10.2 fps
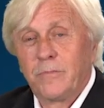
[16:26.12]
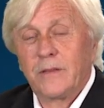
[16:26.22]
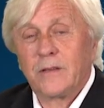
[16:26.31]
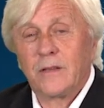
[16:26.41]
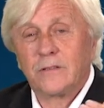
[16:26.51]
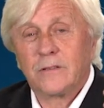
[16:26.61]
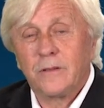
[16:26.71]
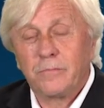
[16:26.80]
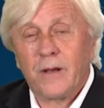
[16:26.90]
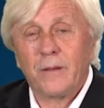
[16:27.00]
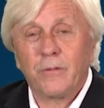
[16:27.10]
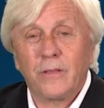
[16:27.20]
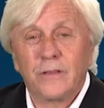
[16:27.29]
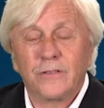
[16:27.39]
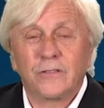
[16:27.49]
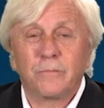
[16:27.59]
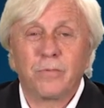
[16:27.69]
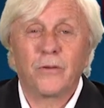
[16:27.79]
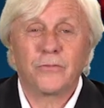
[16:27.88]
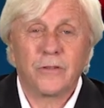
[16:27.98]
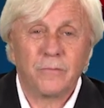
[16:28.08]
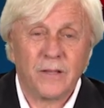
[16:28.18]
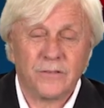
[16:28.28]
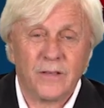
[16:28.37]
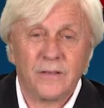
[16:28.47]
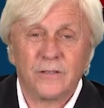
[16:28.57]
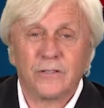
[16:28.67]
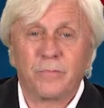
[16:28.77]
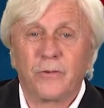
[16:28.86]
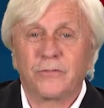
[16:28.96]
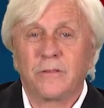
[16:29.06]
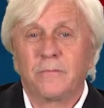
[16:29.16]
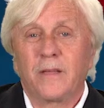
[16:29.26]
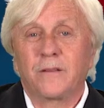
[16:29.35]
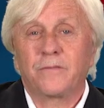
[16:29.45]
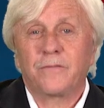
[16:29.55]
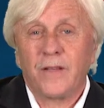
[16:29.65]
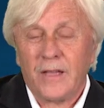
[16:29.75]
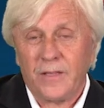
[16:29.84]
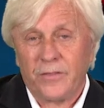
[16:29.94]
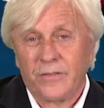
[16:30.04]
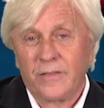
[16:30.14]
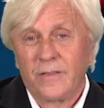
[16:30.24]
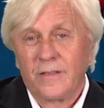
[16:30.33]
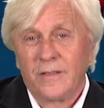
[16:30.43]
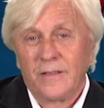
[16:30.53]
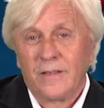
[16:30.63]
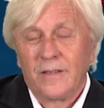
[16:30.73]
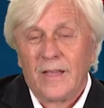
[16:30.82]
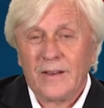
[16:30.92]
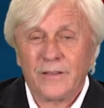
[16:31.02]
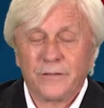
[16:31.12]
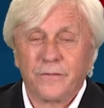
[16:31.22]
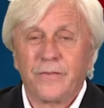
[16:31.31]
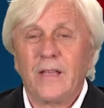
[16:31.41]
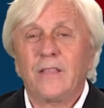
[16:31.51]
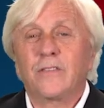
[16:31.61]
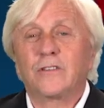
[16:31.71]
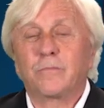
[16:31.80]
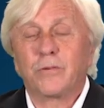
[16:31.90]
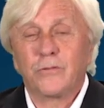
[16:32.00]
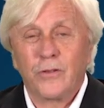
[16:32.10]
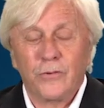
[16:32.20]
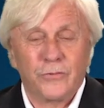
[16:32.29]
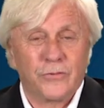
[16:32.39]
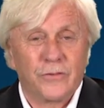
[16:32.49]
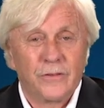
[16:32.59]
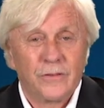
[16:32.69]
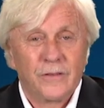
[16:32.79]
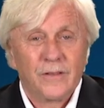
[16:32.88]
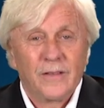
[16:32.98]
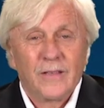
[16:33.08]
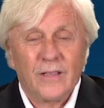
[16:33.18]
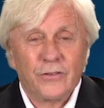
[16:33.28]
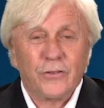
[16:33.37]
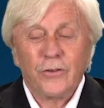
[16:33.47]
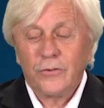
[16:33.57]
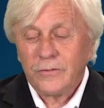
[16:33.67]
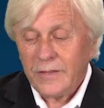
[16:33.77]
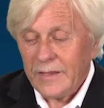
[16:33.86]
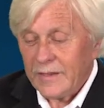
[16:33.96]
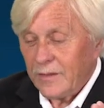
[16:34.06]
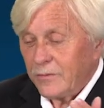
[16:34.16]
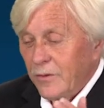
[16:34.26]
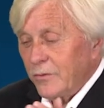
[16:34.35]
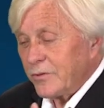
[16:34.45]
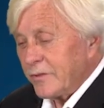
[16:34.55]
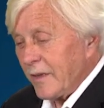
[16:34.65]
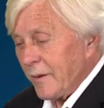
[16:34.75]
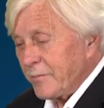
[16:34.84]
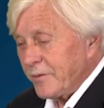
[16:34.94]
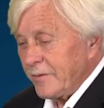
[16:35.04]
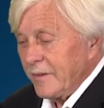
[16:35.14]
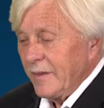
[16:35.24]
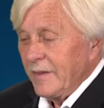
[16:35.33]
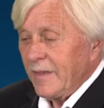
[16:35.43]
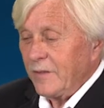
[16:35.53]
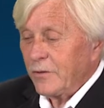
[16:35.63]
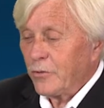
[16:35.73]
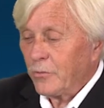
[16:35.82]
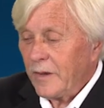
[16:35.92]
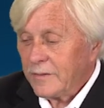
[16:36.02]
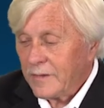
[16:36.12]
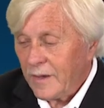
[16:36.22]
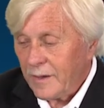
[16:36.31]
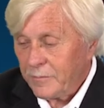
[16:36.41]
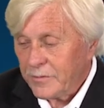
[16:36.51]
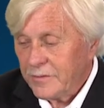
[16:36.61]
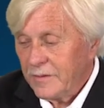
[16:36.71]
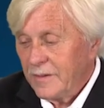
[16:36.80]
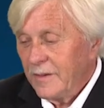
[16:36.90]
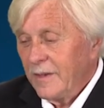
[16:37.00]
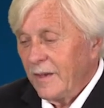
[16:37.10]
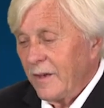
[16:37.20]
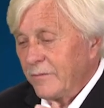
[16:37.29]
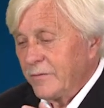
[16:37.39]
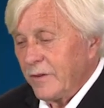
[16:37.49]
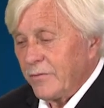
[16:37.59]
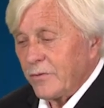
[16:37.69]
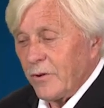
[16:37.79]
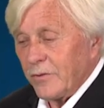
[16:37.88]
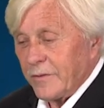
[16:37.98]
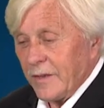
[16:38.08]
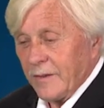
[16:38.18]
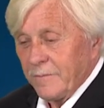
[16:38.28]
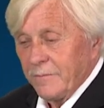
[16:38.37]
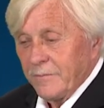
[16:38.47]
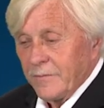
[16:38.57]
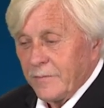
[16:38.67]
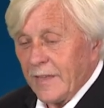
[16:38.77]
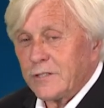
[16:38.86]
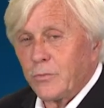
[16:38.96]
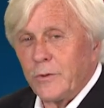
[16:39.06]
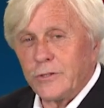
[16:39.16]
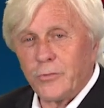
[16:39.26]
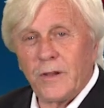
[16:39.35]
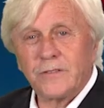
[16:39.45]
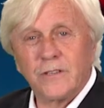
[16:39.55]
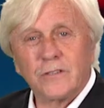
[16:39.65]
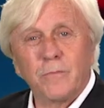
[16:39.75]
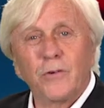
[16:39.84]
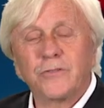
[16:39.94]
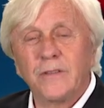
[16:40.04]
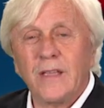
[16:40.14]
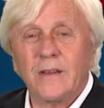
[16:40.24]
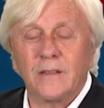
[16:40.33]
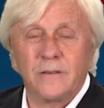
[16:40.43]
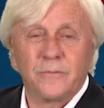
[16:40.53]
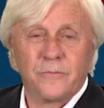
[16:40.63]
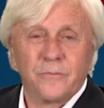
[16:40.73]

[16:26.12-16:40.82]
Because the Bible isn't supposed to make sense. It's supposed to make faith. And as faith is produced, it's you taking those steps in great times of difficulty. That's when trust is most needed.